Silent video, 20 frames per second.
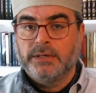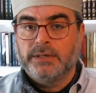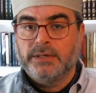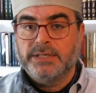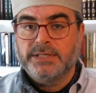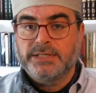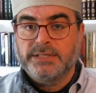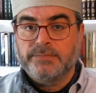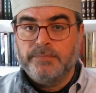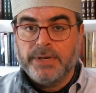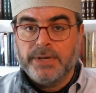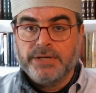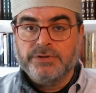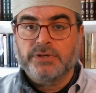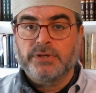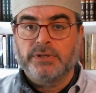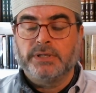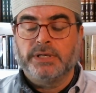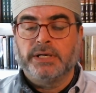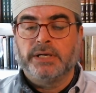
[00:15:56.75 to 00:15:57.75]

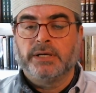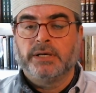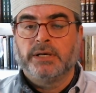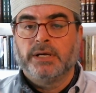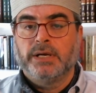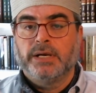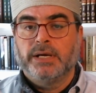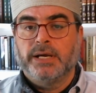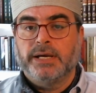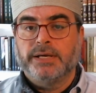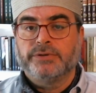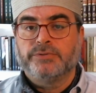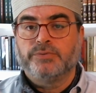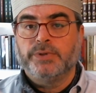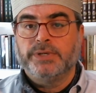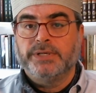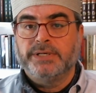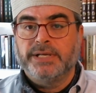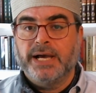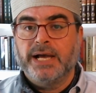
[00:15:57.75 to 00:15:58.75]
Especially as we
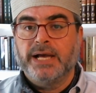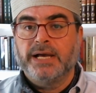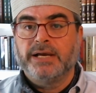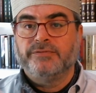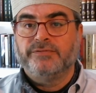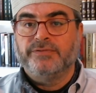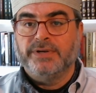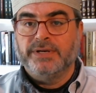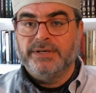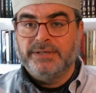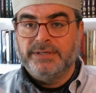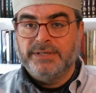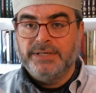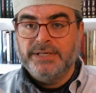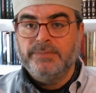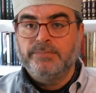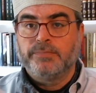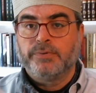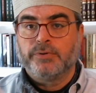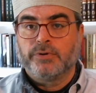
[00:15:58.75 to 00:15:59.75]
dive
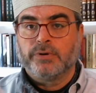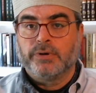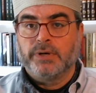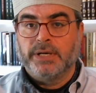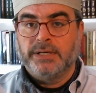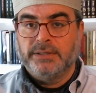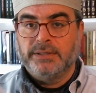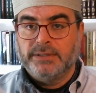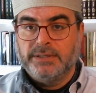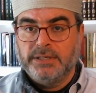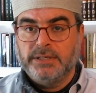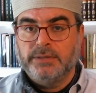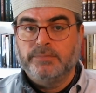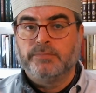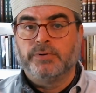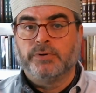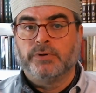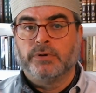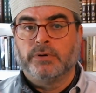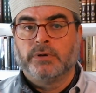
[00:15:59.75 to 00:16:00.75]
deeper and
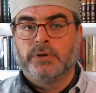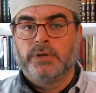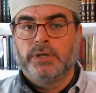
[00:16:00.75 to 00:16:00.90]
deeper